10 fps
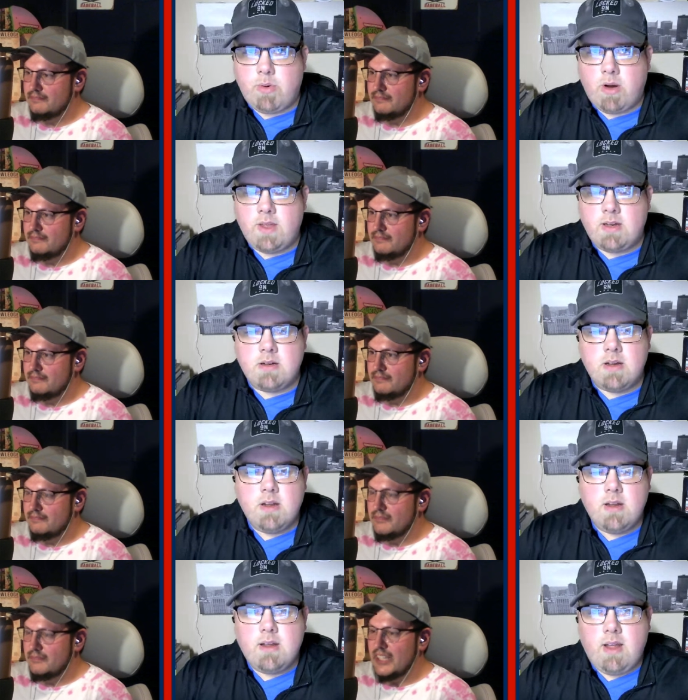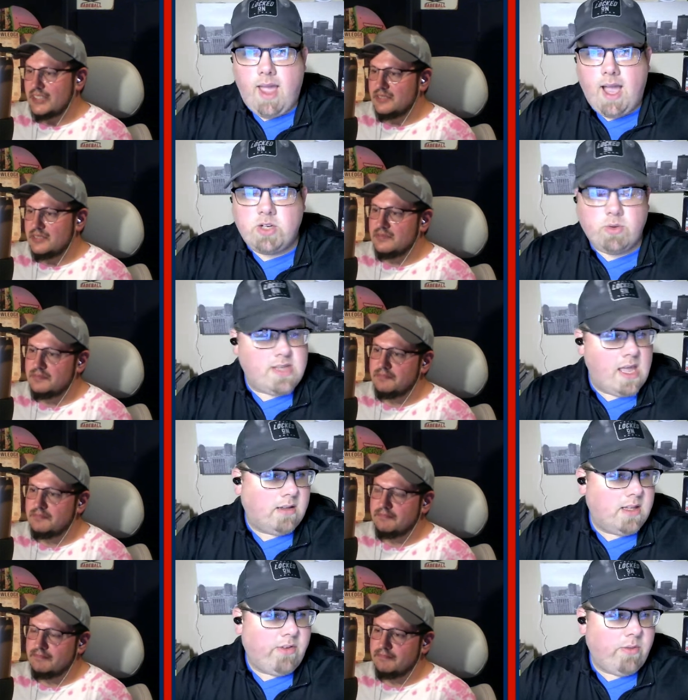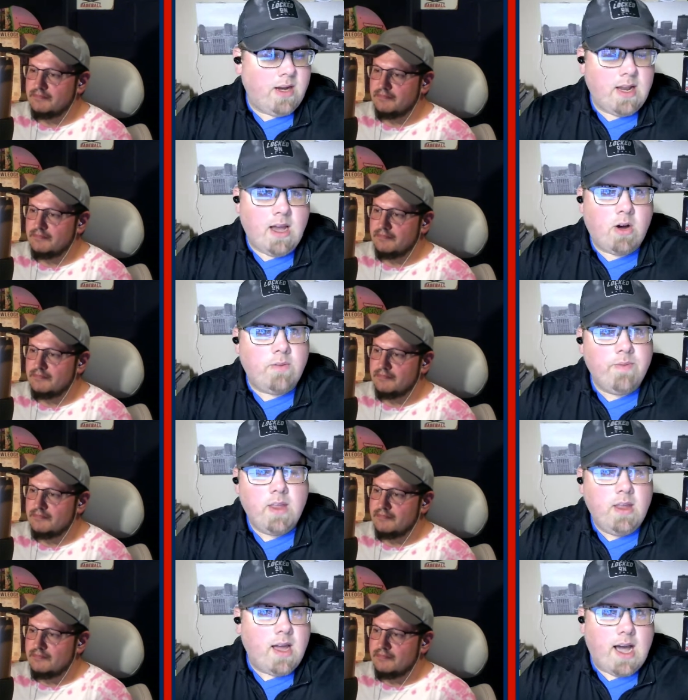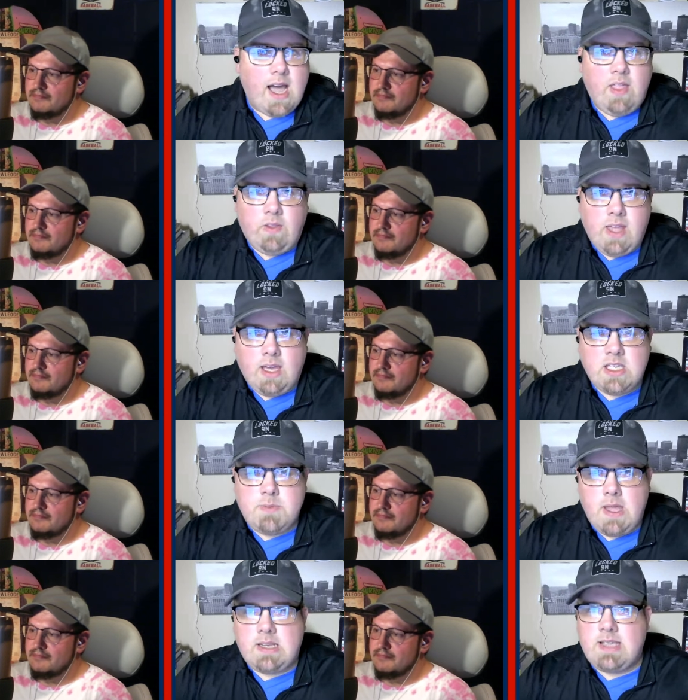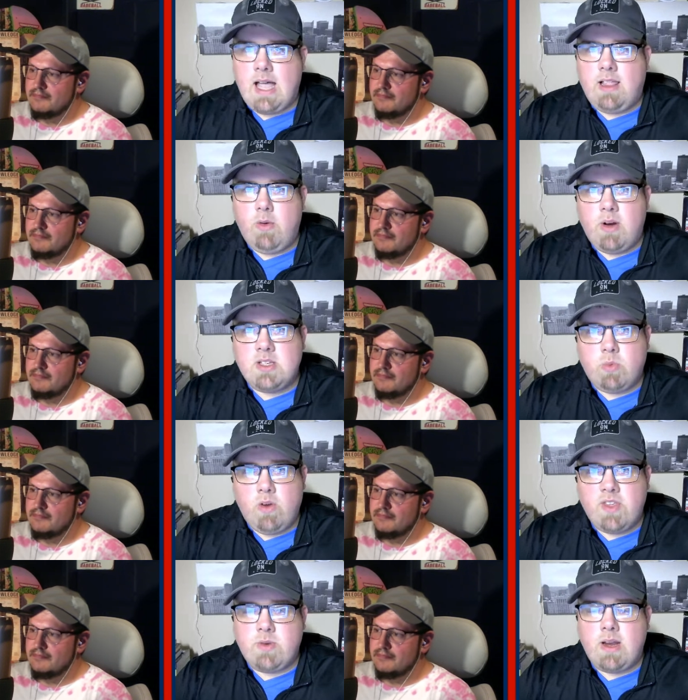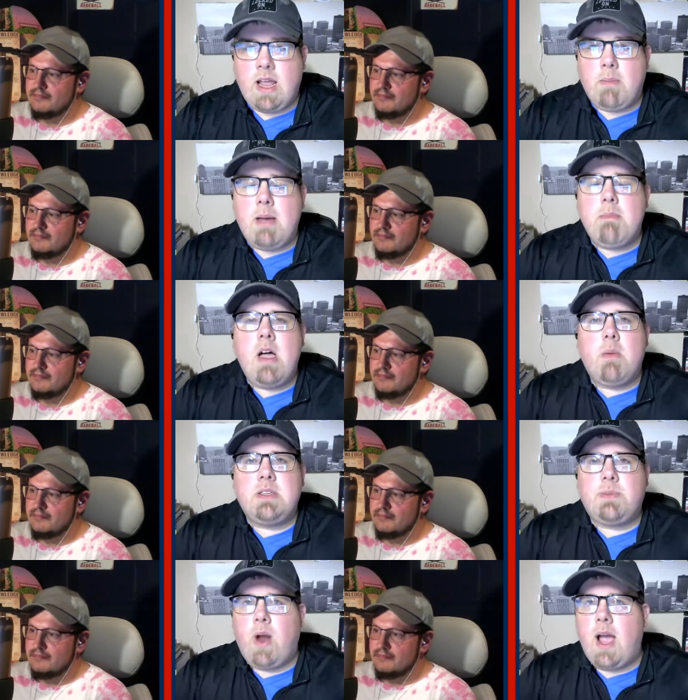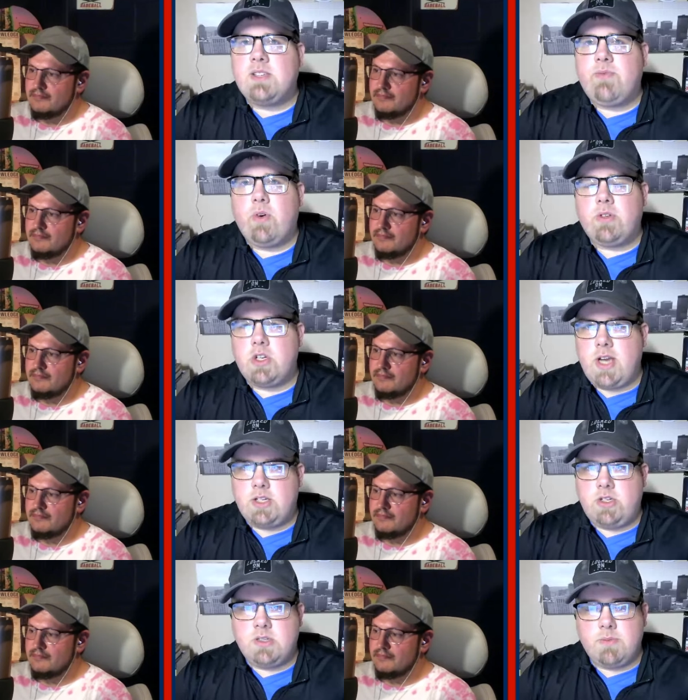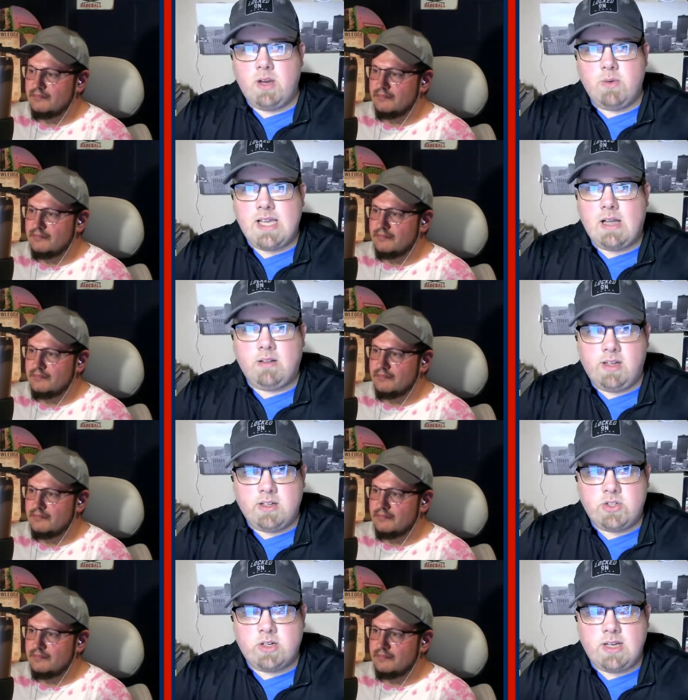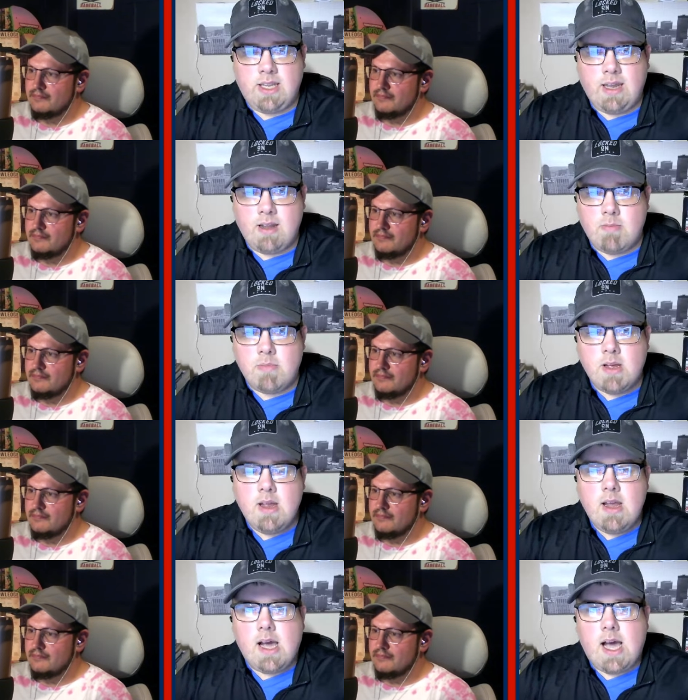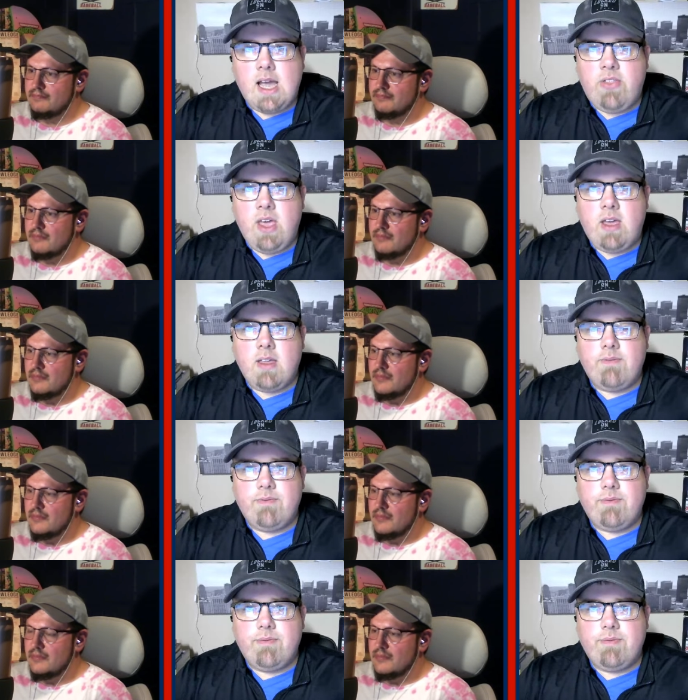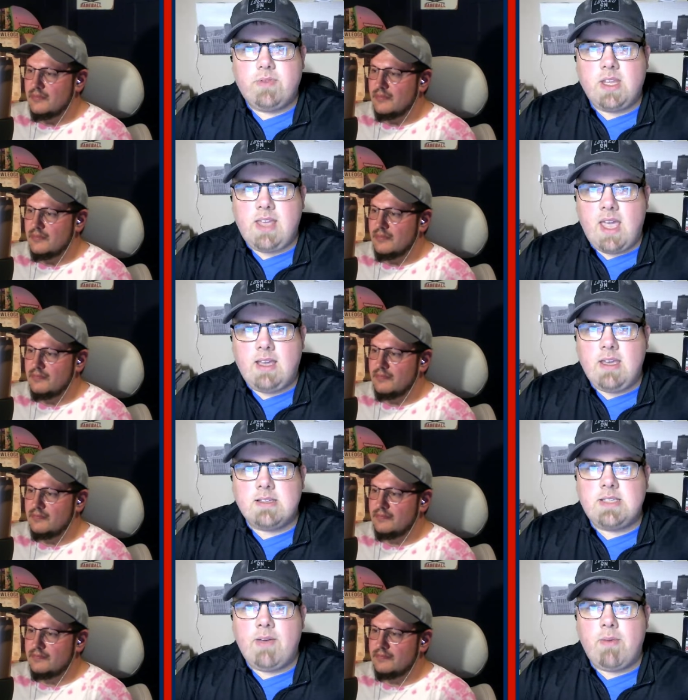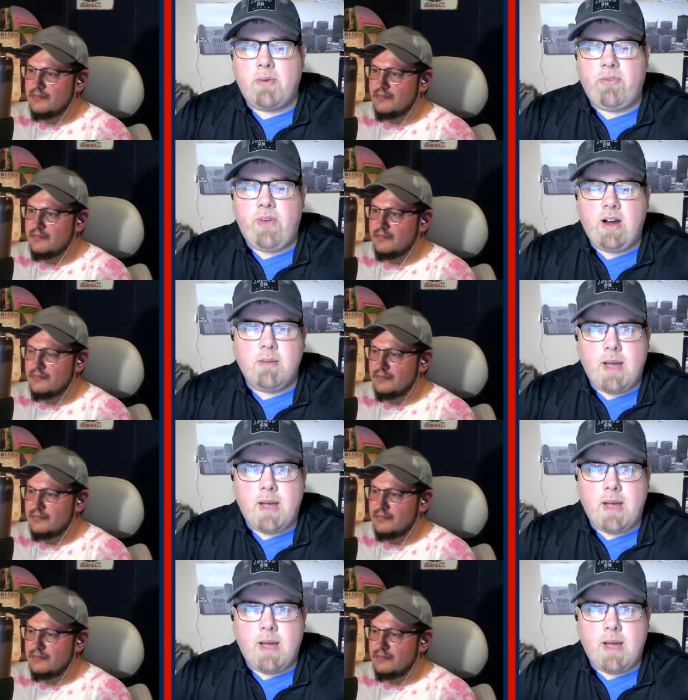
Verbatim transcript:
Speaker 1: than than yes actual talent level right now. I think the Yankees paid exactly what his worth is right now. My, my only surprise for the Jazz Chisholm thing was how little it took to get him. I think the Yankees gave up a fair